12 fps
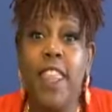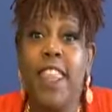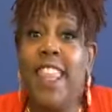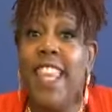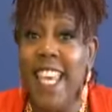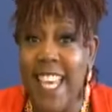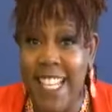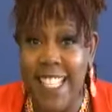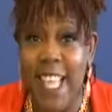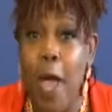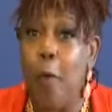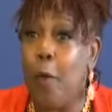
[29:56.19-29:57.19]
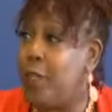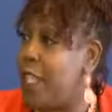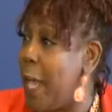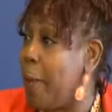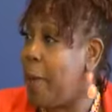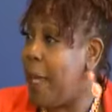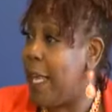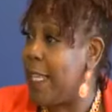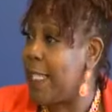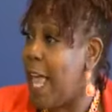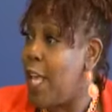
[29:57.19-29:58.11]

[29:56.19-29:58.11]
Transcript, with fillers: things that will take place.